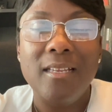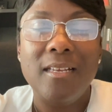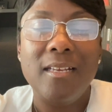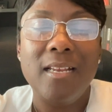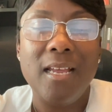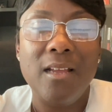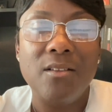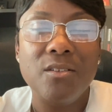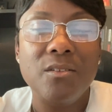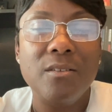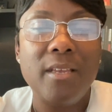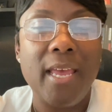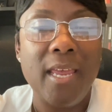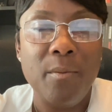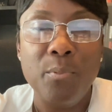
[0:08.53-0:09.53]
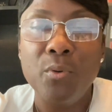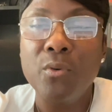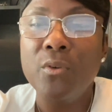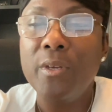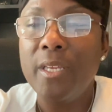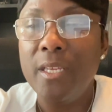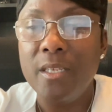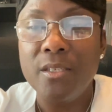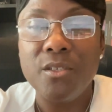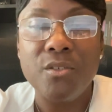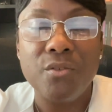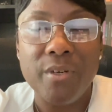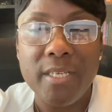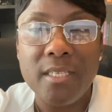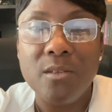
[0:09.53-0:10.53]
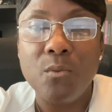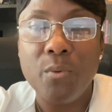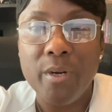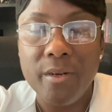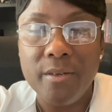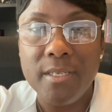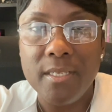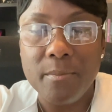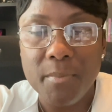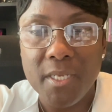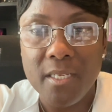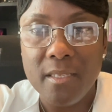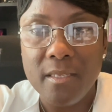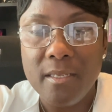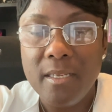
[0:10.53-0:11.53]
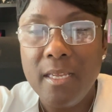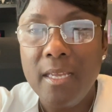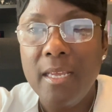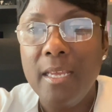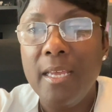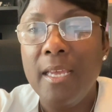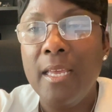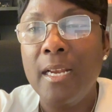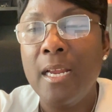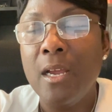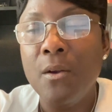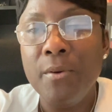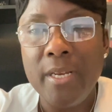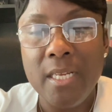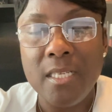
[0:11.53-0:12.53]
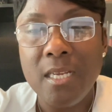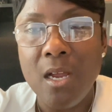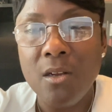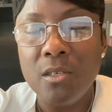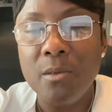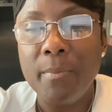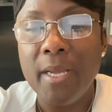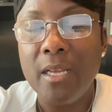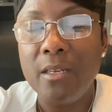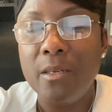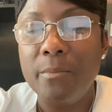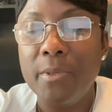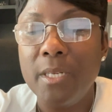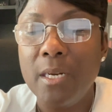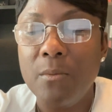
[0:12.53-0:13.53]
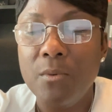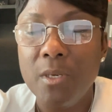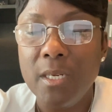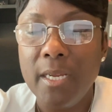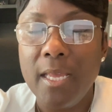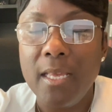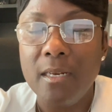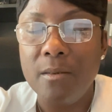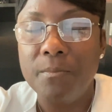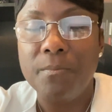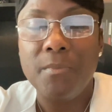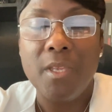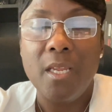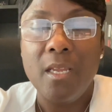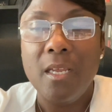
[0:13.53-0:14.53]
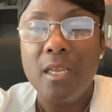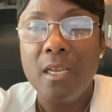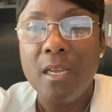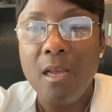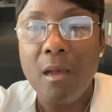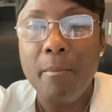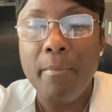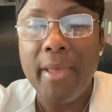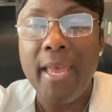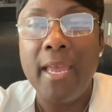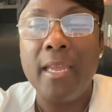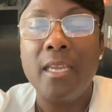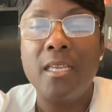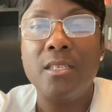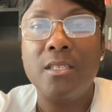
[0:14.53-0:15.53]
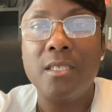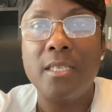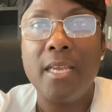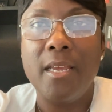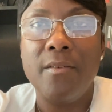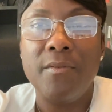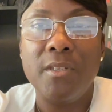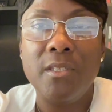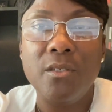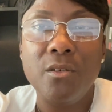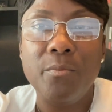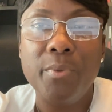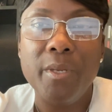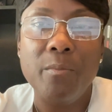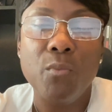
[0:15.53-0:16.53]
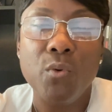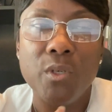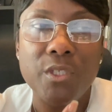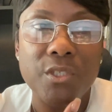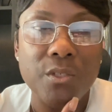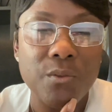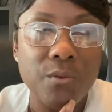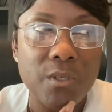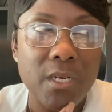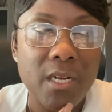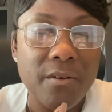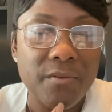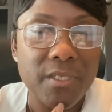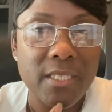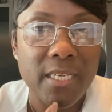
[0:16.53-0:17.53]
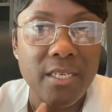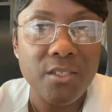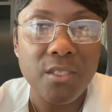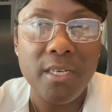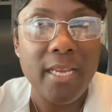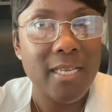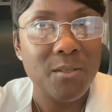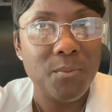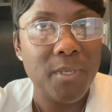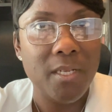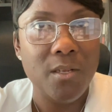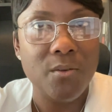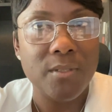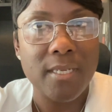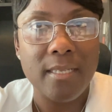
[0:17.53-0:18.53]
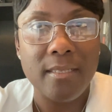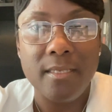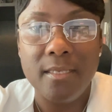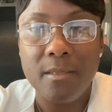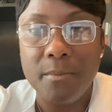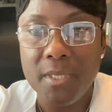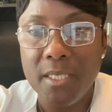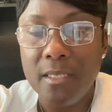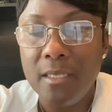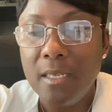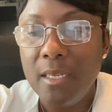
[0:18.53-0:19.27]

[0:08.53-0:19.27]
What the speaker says: Now, April is Stress Awareness Month, and I already talked about it, but I want to kind of come back and just have a little bit more general conversation as we close out this month.